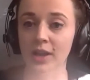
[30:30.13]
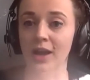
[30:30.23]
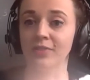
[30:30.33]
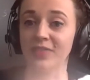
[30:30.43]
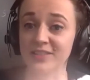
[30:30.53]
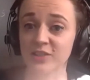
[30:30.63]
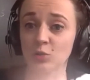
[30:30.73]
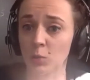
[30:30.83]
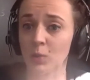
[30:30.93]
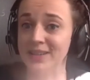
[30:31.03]
and this is
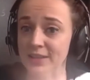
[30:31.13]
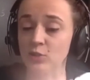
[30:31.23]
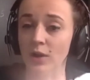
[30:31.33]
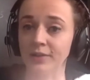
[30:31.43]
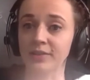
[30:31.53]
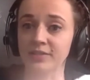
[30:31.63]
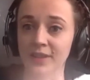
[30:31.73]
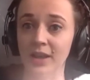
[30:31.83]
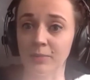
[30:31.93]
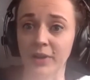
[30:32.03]
what we need to
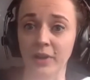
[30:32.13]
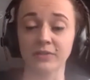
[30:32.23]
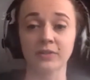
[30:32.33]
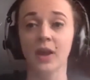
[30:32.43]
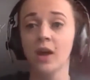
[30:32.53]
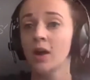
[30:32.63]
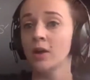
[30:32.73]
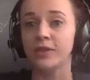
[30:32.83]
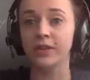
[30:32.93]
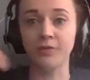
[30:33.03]
understand, because
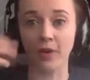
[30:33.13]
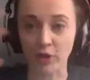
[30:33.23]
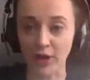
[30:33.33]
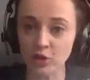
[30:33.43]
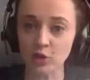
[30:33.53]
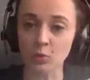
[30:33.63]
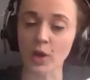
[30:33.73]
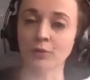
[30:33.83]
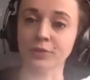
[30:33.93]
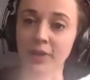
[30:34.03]
the variation we
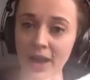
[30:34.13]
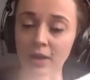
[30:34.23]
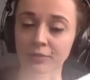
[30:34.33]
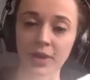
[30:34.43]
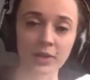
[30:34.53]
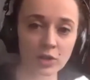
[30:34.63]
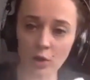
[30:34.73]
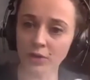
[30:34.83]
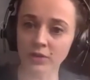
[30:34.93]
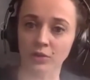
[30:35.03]
often have, and you
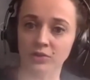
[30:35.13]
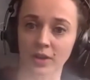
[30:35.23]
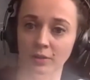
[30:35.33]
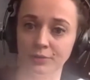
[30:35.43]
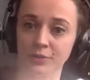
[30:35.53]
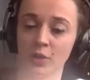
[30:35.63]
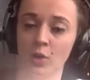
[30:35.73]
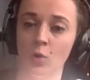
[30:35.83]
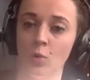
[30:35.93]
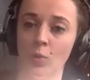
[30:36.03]
know that yourself.
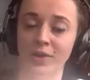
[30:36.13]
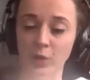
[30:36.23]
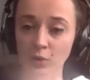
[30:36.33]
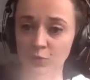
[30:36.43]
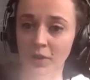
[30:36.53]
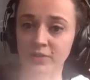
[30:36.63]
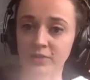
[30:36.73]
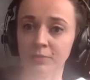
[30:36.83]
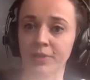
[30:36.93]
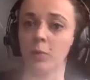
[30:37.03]
So when you smell
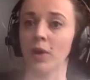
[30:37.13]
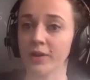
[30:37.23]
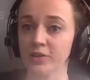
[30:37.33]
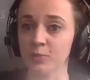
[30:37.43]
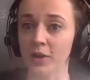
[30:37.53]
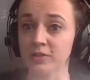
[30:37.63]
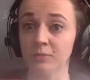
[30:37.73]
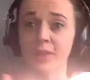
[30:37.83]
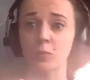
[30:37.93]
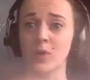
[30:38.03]
something, when I smell
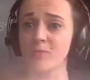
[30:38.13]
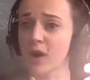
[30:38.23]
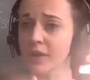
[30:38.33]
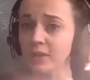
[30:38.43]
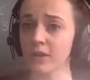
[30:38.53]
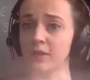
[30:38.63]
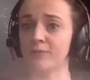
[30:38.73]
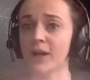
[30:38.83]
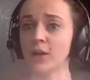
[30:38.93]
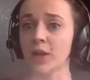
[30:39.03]
something, we might
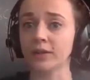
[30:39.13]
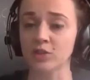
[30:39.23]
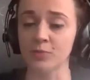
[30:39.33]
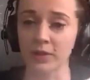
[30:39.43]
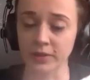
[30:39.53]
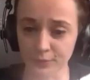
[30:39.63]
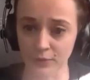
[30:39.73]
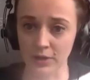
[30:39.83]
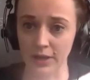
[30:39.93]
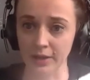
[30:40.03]
evaluate the smell
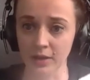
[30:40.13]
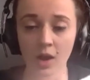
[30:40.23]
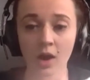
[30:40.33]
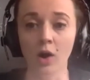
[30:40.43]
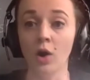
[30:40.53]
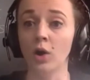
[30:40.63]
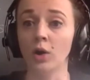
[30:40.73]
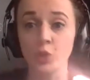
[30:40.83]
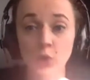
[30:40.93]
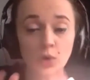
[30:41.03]
differently. Or
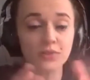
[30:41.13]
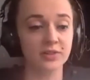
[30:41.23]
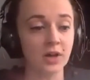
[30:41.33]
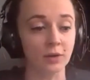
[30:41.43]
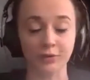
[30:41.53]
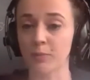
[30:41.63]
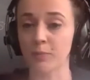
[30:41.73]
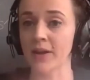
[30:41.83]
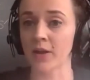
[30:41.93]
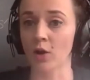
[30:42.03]
you yourself,
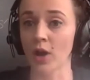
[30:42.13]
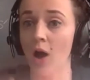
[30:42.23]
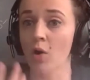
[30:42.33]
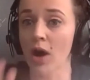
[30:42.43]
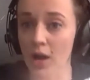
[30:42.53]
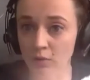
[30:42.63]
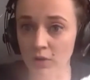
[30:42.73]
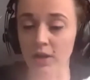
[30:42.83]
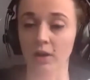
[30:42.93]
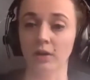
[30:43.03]
depending on how
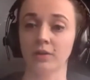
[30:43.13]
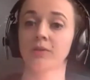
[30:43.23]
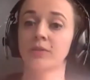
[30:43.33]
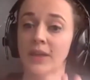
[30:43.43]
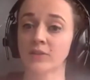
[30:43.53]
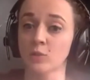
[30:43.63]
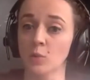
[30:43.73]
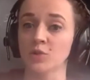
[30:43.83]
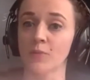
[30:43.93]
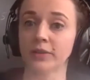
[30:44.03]
hungry you are, things
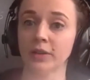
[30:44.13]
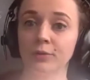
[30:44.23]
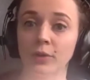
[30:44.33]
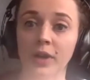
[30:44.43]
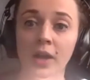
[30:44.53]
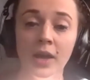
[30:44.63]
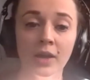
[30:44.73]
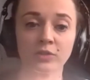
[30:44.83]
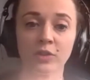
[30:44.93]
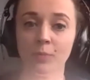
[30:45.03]
do smell different.
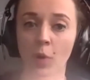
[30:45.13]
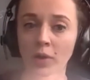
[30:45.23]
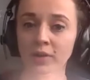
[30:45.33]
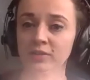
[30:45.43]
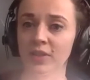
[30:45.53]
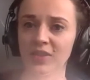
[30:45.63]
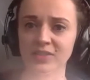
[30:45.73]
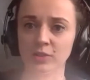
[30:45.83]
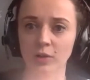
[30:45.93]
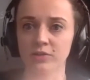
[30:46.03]
So the point is that
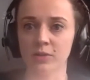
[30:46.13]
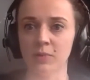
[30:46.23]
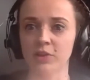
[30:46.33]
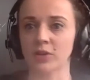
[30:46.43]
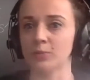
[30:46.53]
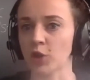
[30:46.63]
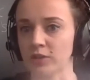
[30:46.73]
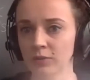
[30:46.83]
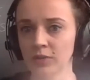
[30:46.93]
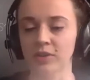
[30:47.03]
this is not simply
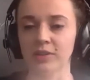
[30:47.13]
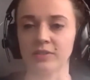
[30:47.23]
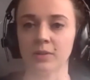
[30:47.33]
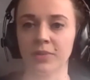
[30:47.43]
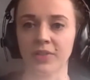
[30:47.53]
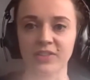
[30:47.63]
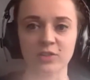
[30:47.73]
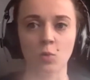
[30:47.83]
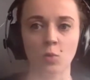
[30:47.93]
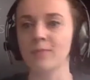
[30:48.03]
subjectivity, something
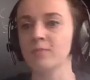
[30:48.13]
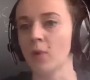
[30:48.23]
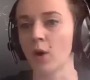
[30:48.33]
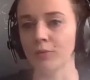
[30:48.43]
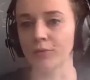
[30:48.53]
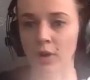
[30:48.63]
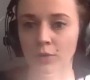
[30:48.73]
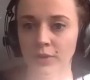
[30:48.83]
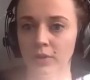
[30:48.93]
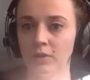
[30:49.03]
that's a whim
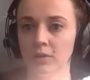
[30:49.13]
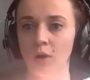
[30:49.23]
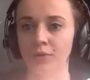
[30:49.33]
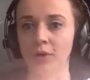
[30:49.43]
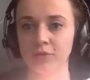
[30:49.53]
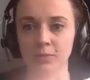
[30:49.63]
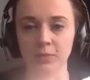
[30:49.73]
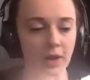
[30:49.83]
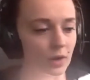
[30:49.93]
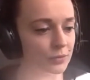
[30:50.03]
of some
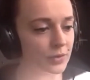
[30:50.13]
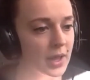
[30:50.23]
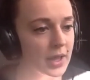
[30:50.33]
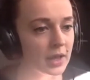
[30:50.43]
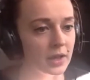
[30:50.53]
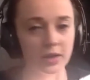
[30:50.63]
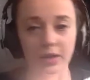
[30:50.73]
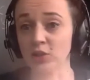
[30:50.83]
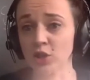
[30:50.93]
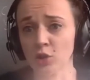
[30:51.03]
kind of
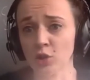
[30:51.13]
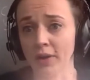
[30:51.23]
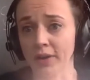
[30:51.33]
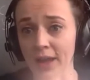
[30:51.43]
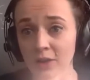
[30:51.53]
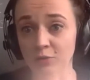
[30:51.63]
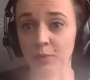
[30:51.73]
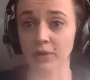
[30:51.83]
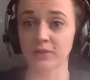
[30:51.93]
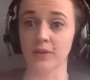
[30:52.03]
issue you might have,
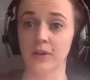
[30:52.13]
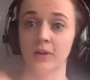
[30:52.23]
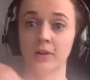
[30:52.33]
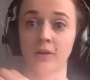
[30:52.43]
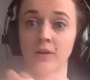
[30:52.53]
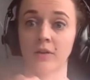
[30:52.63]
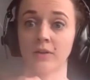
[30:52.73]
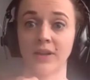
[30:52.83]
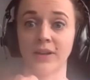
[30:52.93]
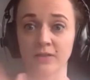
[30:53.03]
but
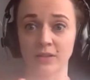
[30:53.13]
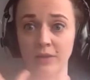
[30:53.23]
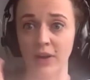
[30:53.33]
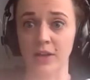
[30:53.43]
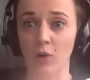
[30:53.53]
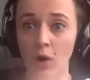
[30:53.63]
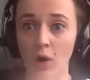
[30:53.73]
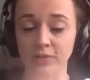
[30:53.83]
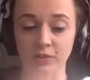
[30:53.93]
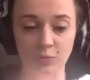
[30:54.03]
that doesn't have any
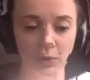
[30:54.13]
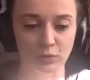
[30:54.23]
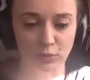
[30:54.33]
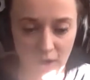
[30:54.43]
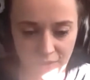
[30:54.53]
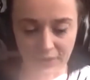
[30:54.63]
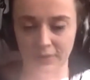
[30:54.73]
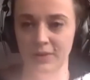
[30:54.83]
causes, but rather